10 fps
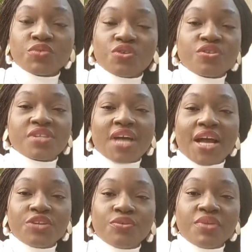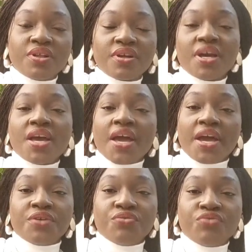So you just add your milk
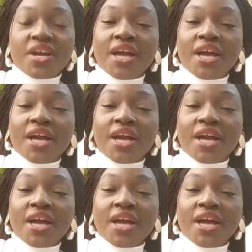and you drink.